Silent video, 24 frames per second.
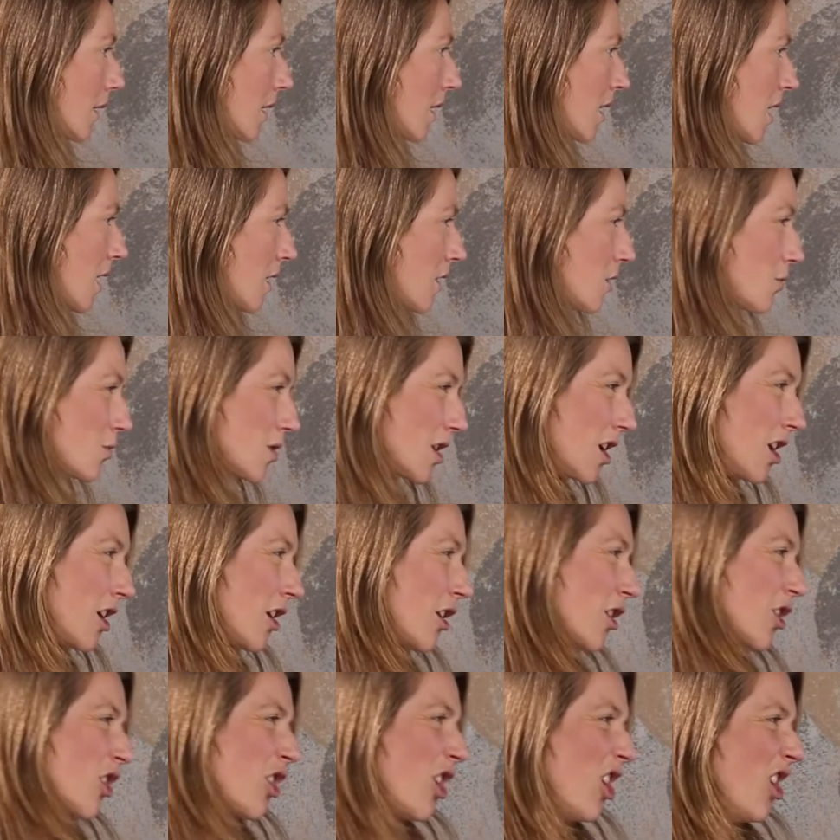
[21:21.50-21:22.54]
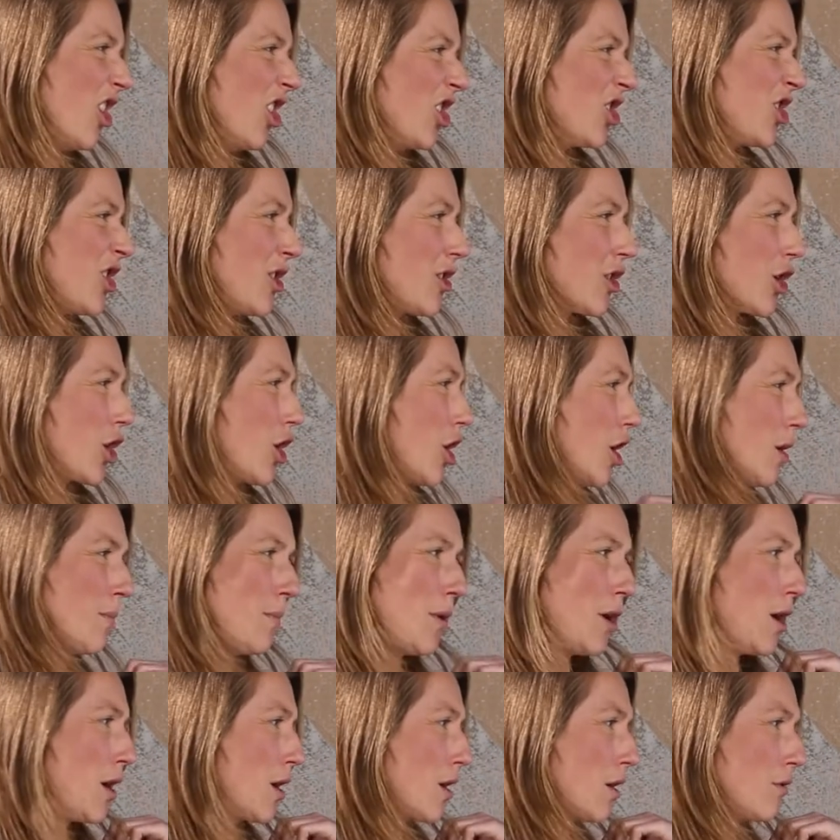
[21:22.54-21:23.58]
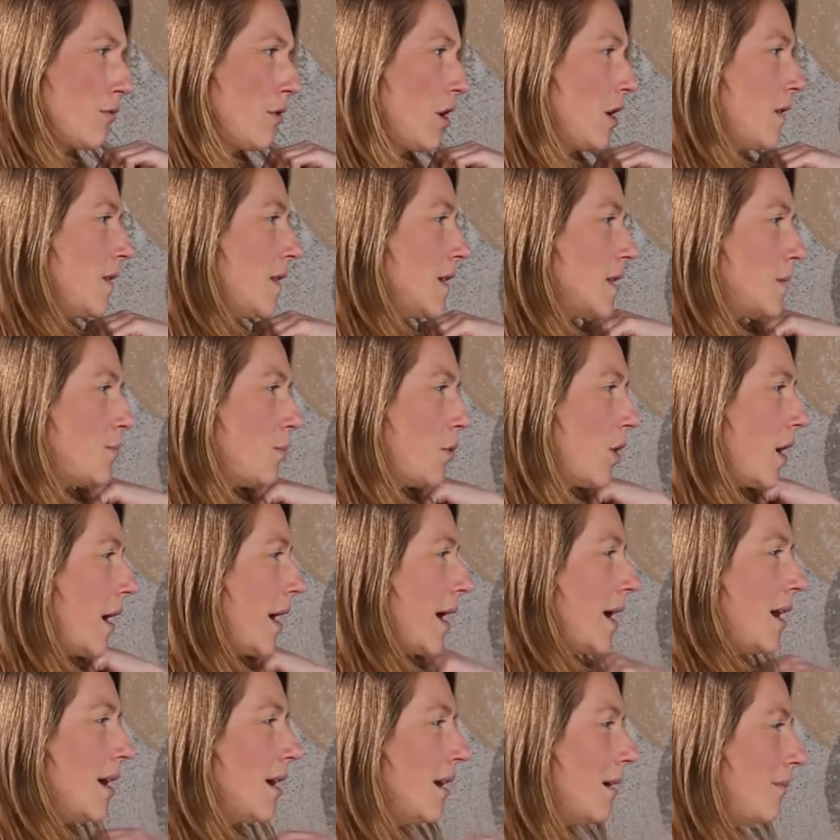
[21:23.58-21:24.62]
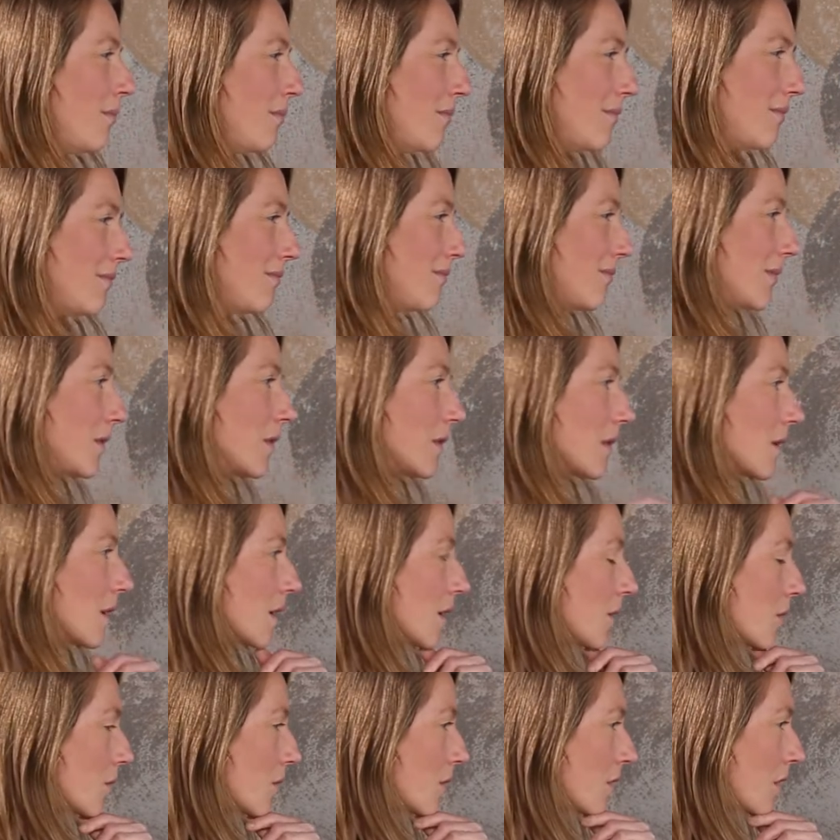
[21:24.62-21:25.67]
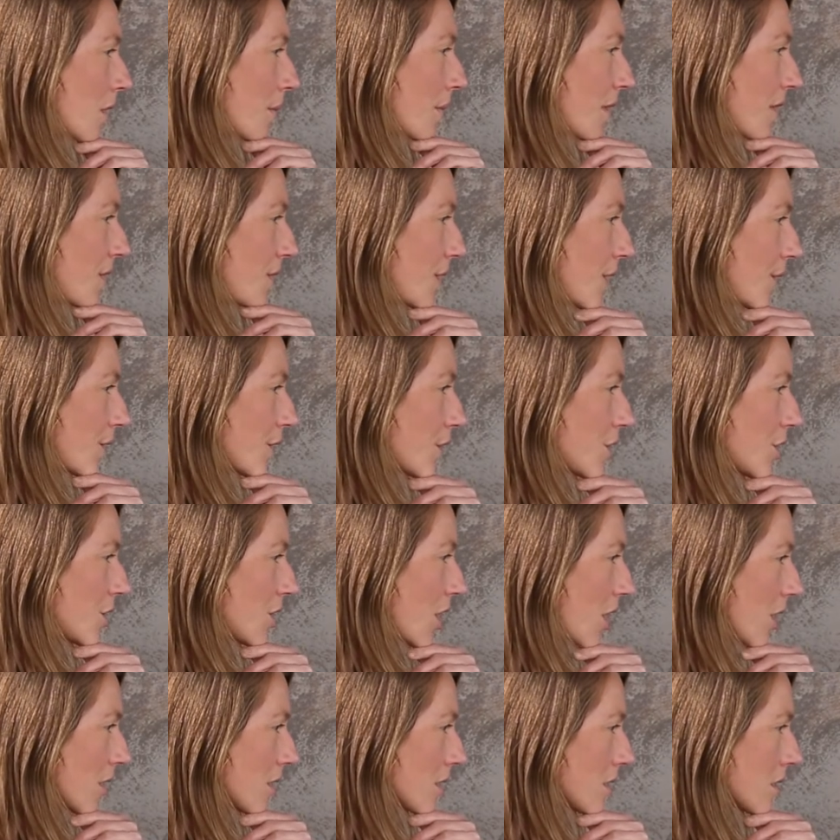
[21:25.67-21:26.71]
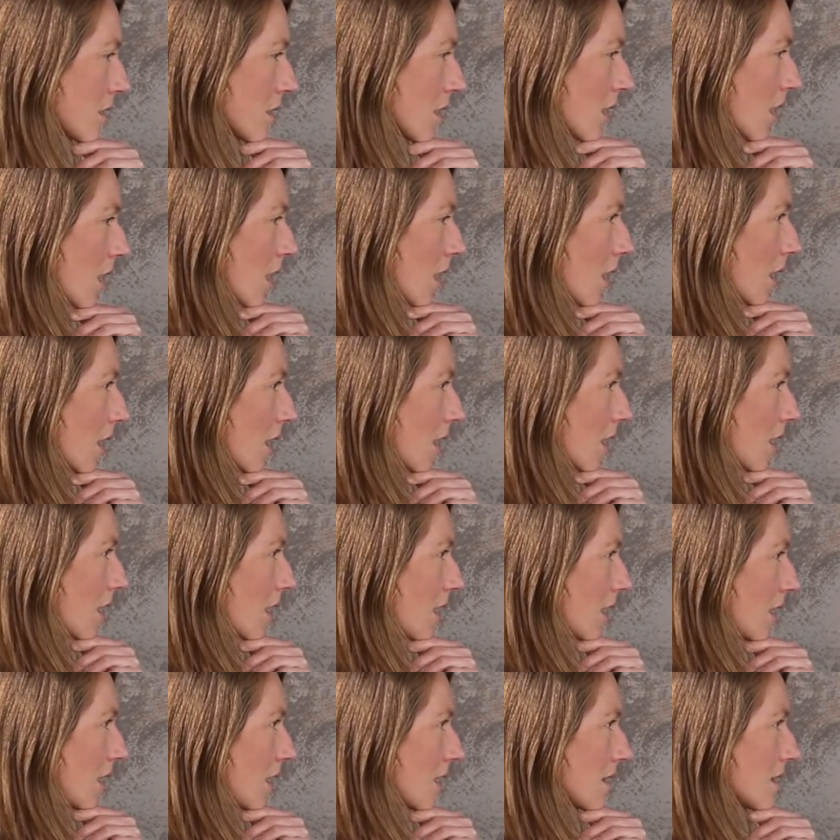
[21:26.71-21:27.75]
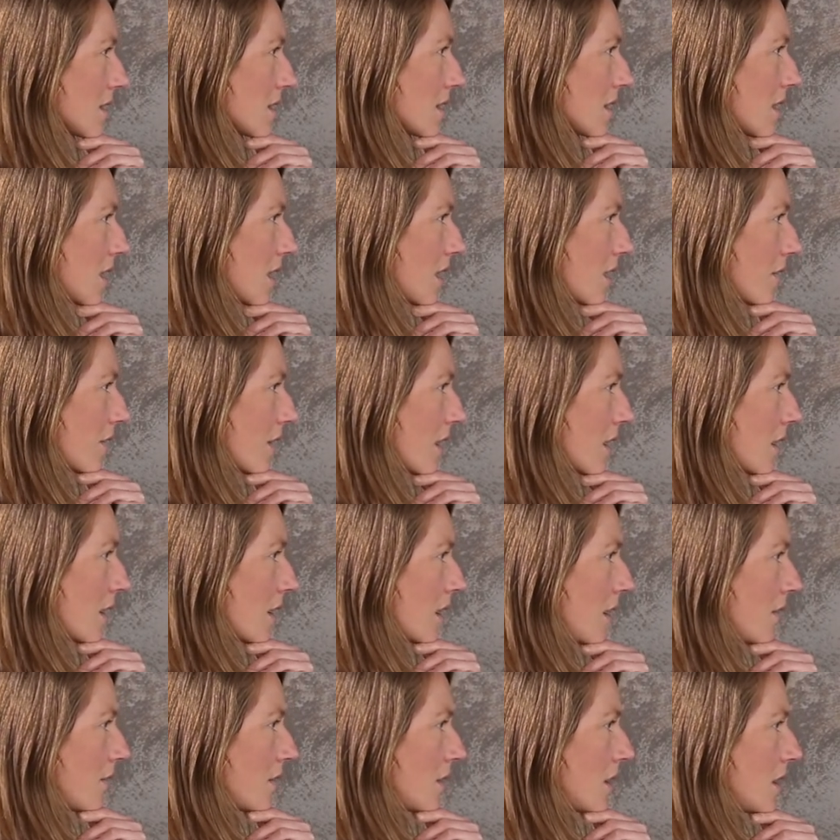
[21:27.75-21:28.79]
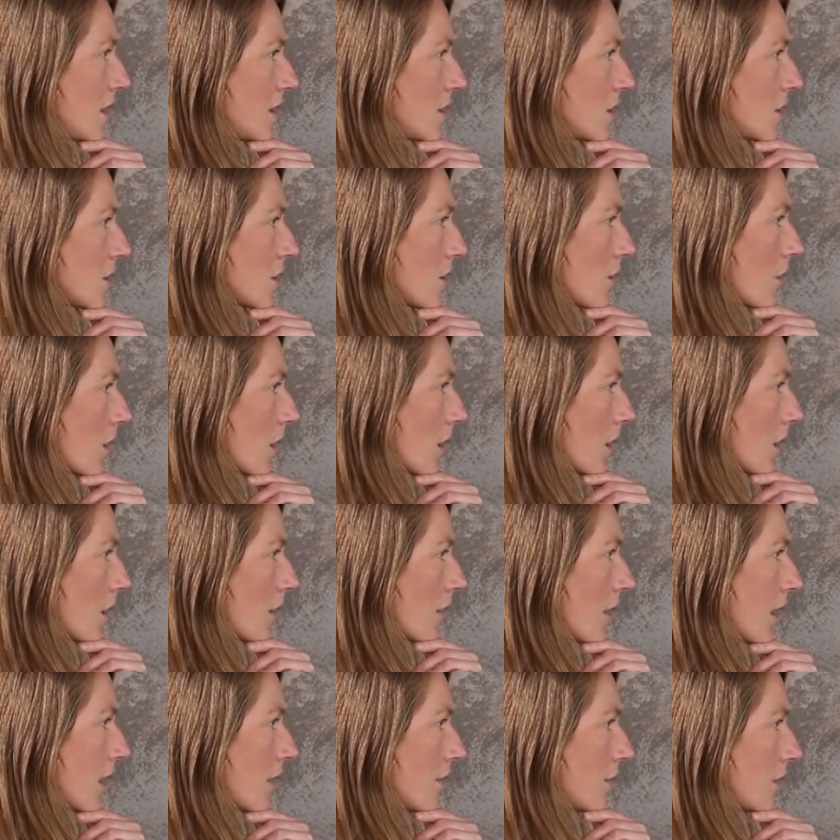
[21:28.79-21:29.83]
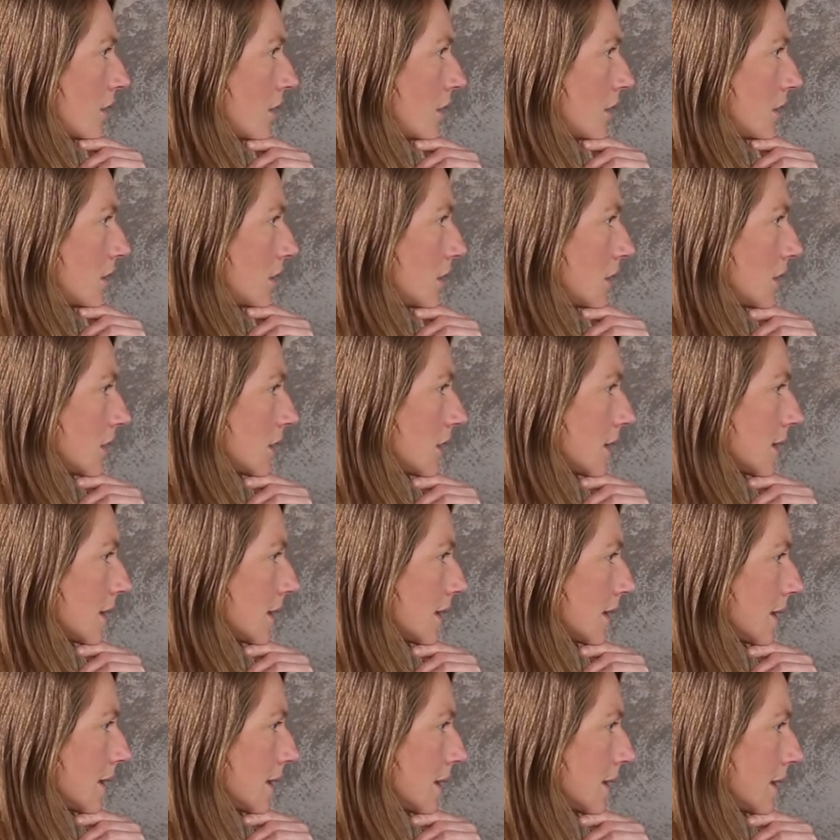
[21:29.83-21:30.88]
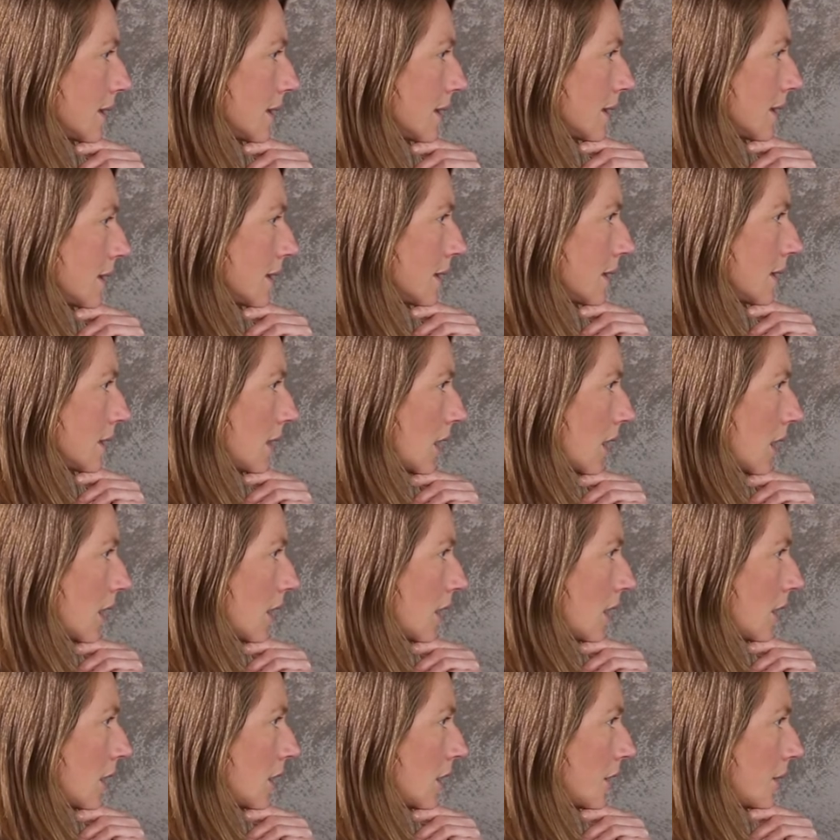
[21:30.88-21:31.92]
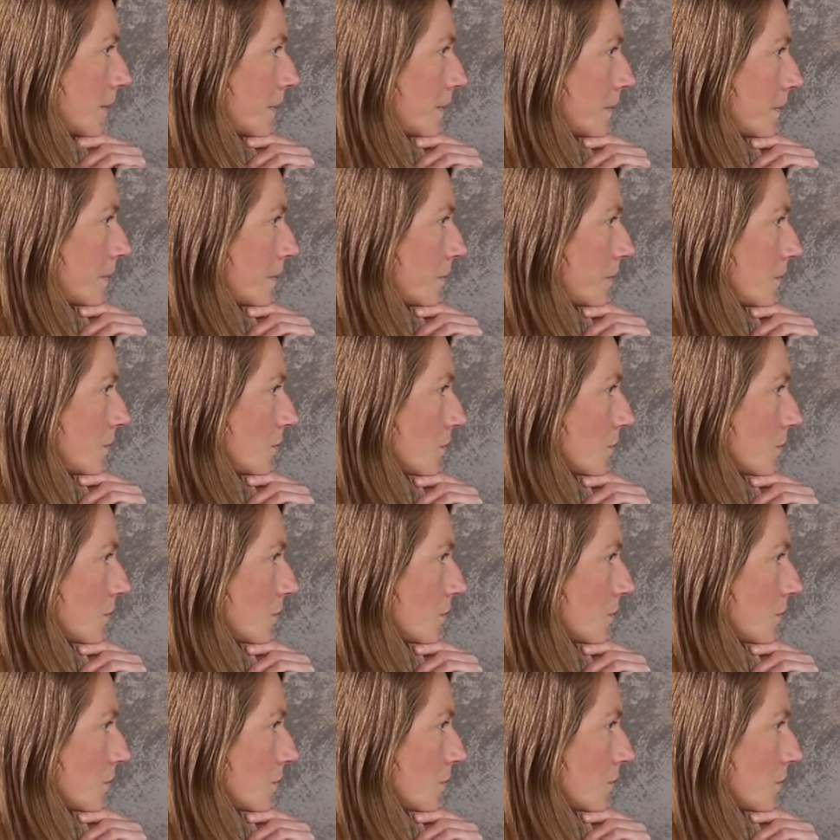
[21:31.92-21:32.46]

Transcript: Again, there was a lot of cars in the car park around this bride. Um, you know, they're not my favourite shots. Uh, let's see if I even need to show her arrival. Um,